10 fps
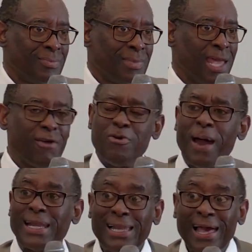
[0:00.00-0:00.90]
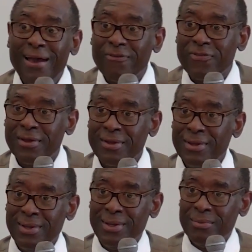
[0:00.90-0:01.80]
Everybody left,
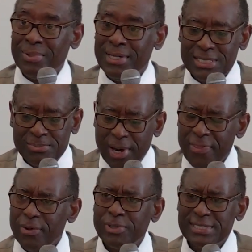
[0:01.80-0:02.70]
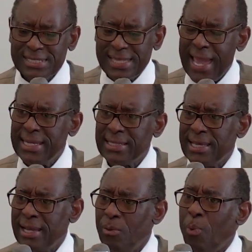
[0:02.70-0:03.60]
but his mother was standing
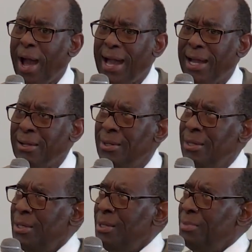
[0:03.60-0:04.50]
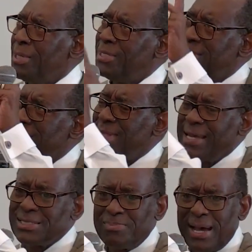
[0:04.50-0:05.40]
there. Why? Because
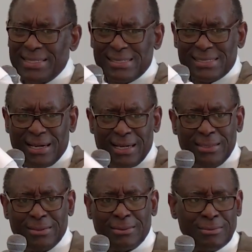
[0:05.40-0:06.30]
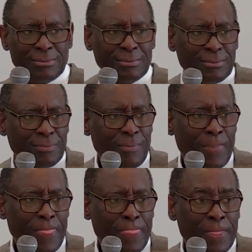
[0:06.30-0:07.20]
that's my son.
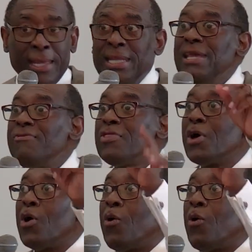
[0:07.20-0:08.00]
And even though